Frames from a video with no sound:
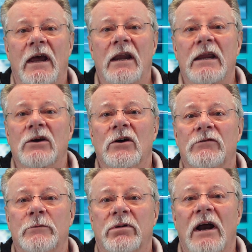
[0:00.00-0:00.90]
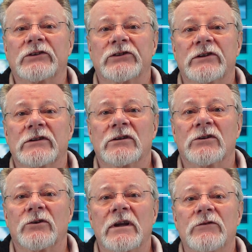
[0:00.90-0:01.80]
any of the branches,
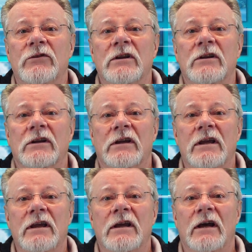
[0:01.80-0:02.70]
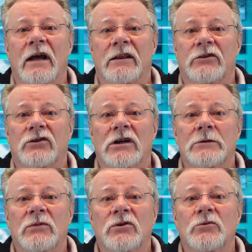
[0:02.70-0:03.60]
or even the King at the
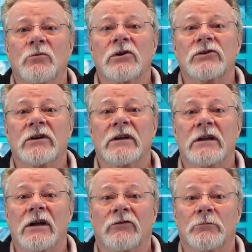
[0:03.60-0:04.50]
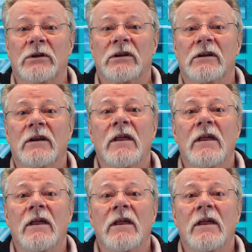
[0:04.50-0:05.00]
time who was the government,